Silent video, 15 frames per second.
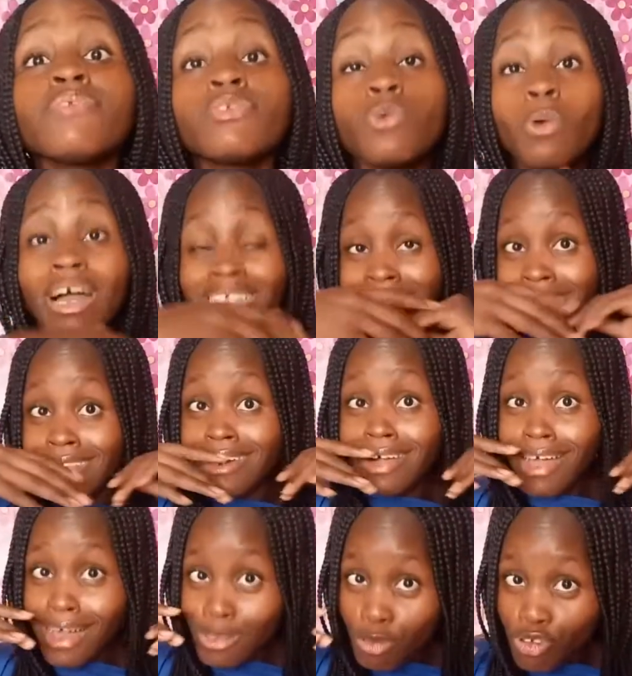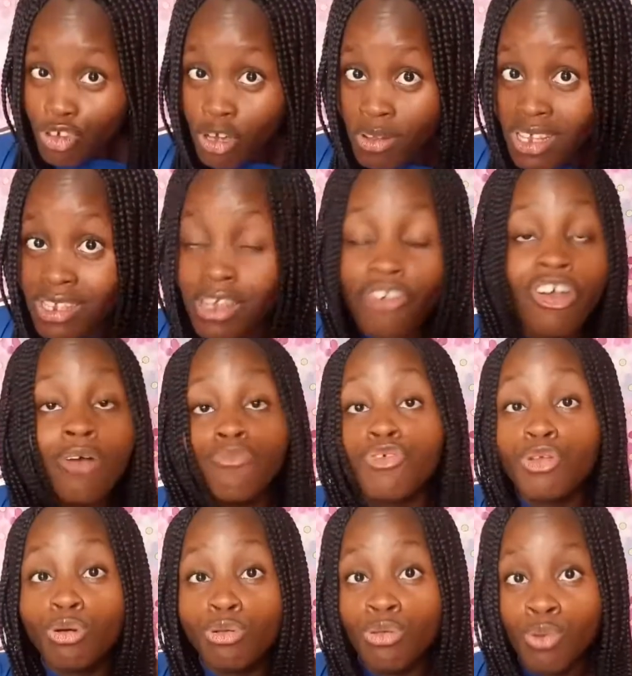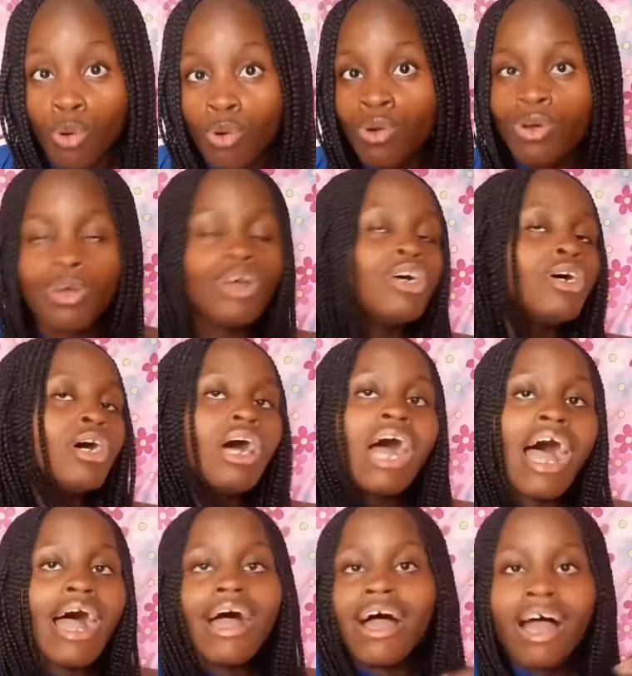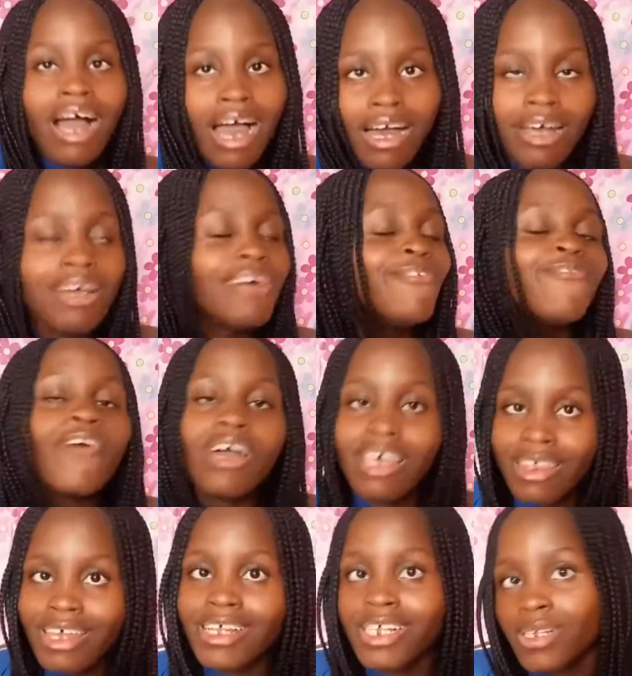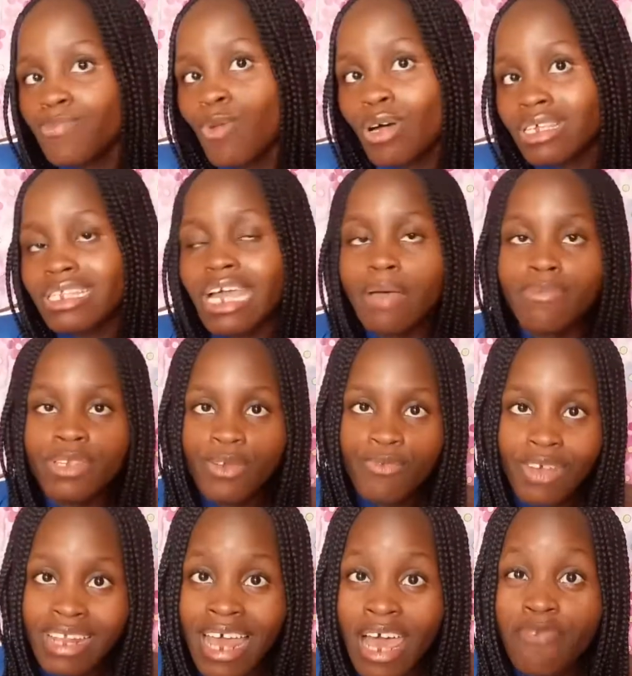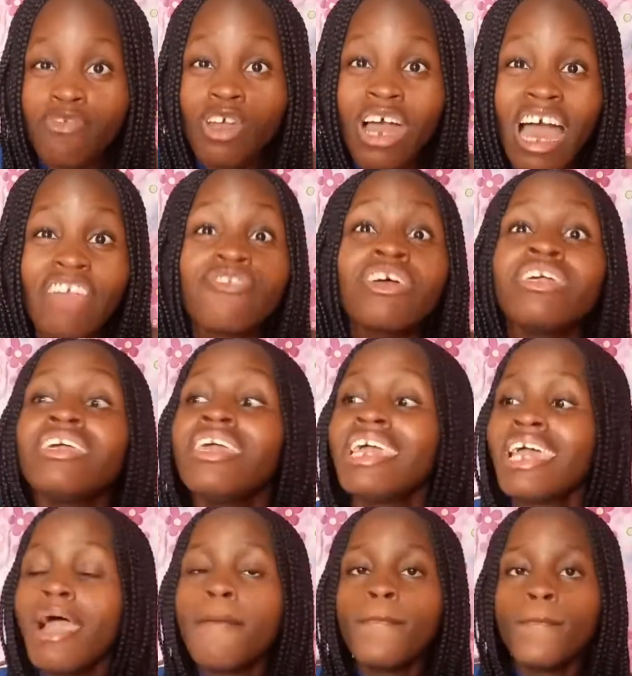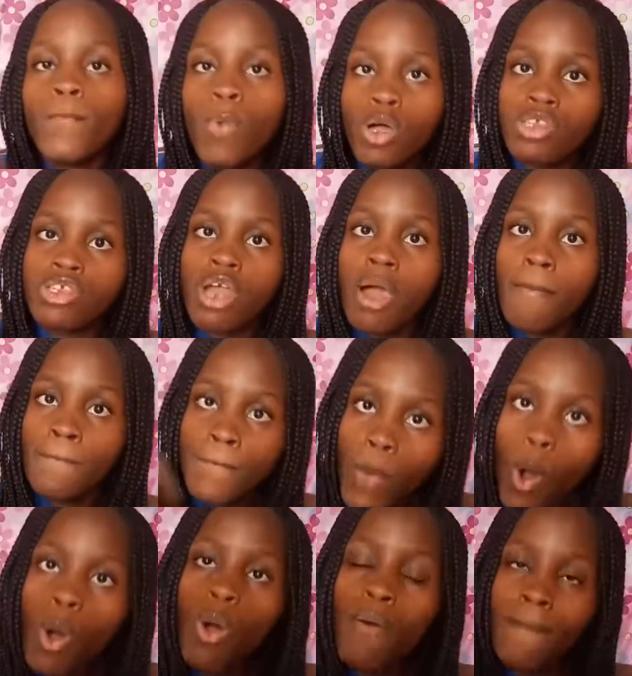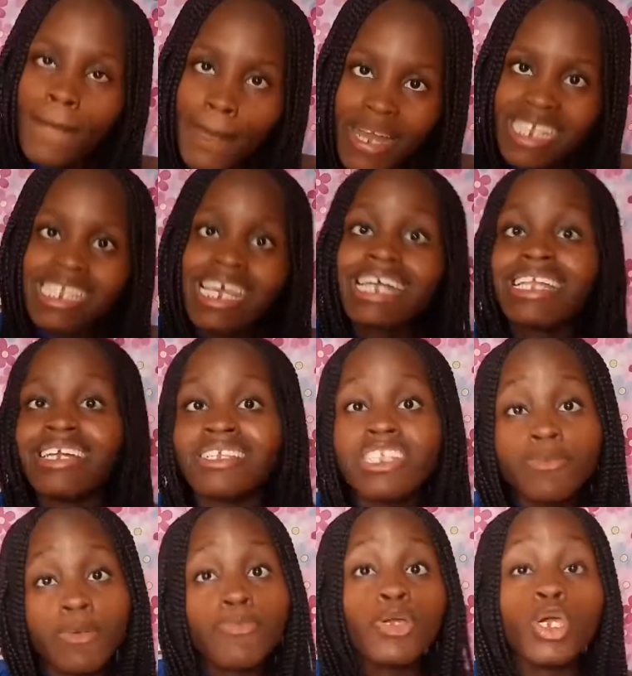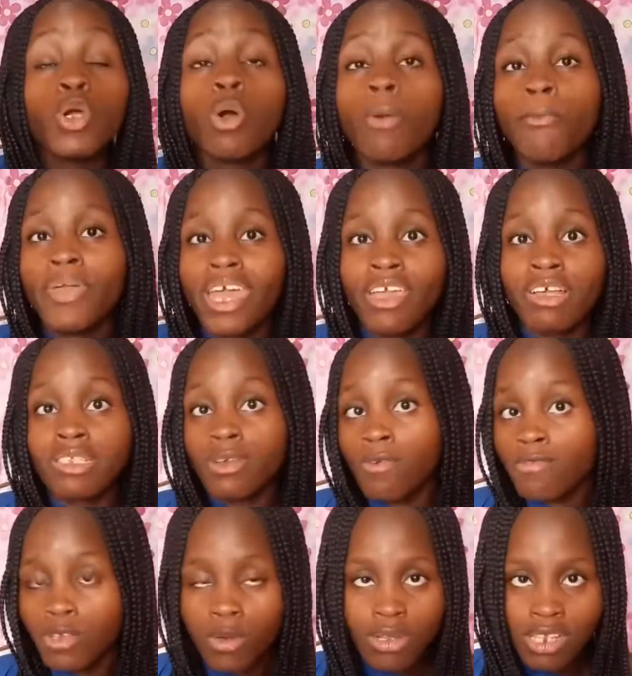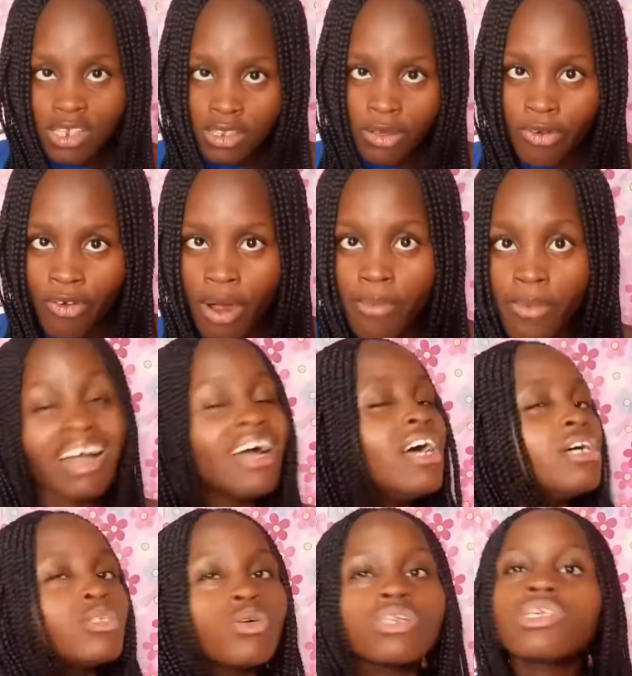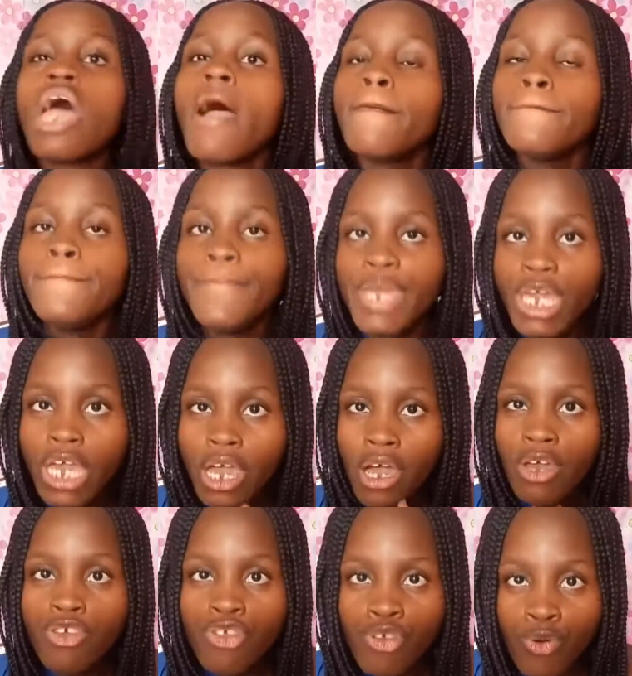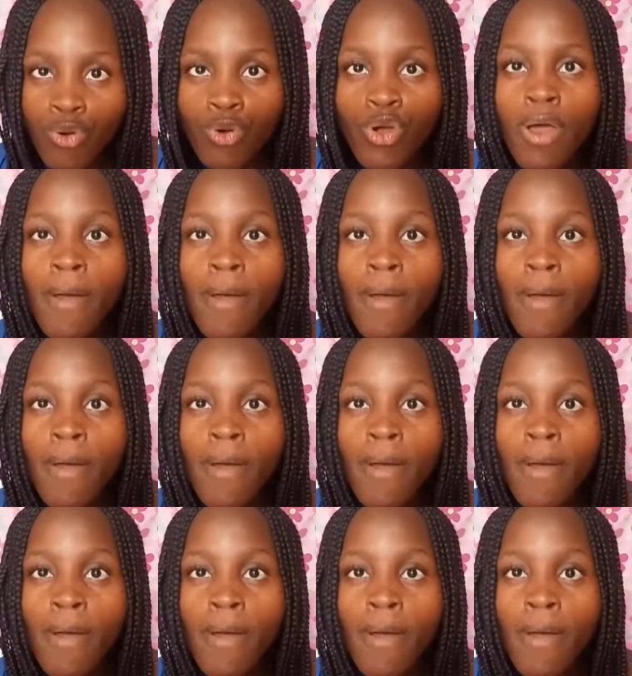went to go and steal car to show you on Instagram, you don't know. Funny thing is, most times in real life, you're actually much more better than these people you compare yourself to on Instagram. Just be you.